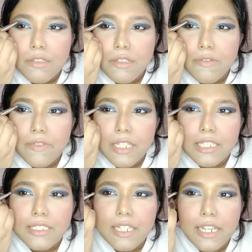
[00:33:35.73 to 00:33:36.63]
Everything
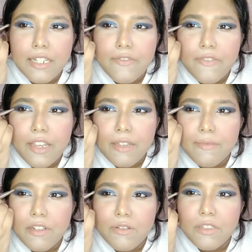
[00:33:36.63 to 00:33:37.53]
is
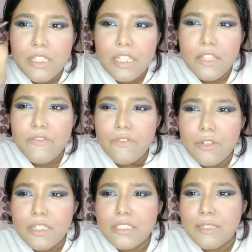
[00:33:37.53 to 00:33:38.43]
rectifiable. Don't think if you
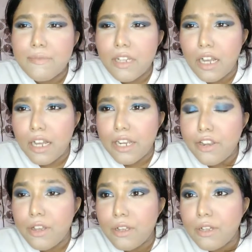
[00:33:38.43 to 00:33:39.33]
did some gone in
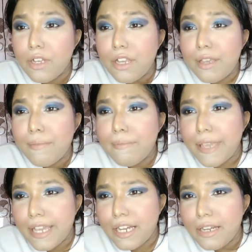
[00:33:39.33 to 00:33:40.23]
your
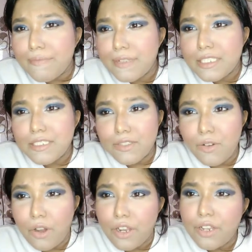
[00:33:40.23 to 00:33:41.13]
makeup, it's gone.